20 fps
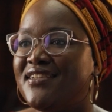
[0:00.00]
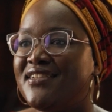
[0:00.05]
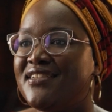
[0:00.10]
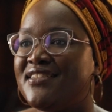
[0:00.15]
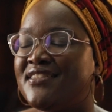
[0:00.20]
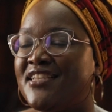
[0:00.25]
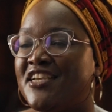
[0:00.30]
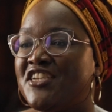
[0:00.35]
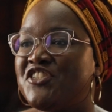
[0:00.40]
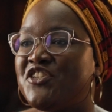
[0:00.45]

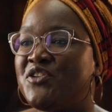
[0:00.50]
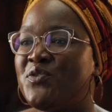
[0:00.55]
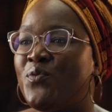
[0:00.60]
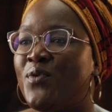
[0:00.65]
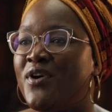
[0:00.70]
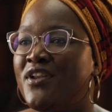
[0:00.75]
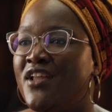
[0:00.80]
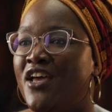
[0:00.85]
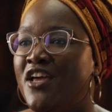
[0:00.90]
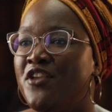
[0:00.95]
Section
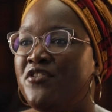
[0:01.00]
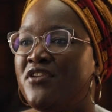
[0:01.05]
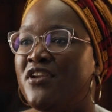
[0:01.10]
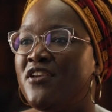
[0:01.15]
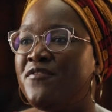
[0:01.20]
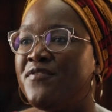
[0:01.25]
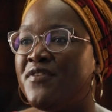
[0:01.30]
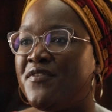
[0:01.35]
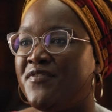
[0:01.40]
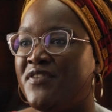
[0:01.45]

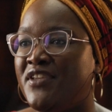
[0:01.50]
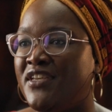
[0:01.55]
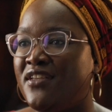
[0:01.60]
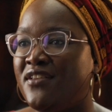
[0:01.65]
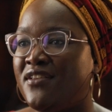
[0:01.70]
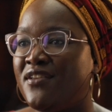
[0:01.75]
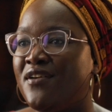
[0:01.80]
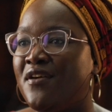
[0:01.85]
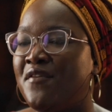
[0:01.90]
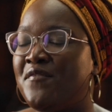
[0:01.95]

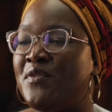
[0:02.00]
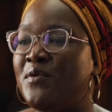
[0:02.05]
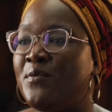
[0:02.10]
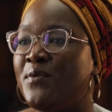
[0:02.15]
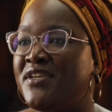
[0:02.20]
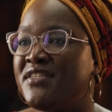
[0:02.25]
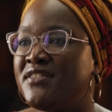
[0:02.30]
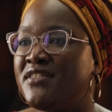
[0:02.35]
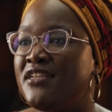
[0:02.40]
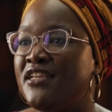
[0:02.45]
115 of the
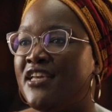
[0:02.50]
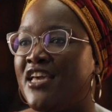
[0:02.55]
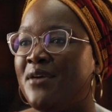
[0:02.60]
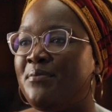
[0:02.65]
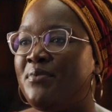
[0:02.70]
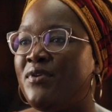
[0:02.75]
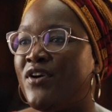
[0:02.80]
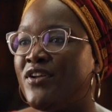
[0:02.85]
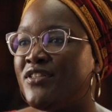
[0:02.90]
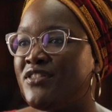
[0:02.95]
Western Cape
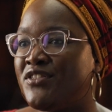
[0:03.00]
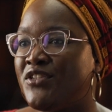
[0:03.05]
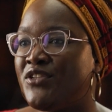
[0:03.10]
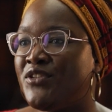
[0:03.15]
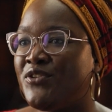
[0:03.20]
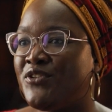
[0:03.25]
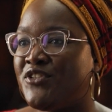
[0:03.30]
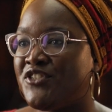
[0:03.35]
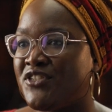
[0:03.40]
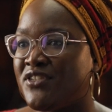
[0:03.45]

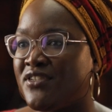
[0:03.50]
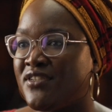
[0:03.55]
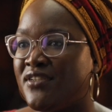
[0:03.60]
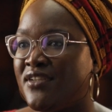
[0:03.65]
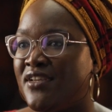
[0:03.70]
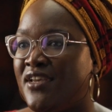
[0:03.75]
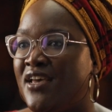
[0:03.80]
Constitution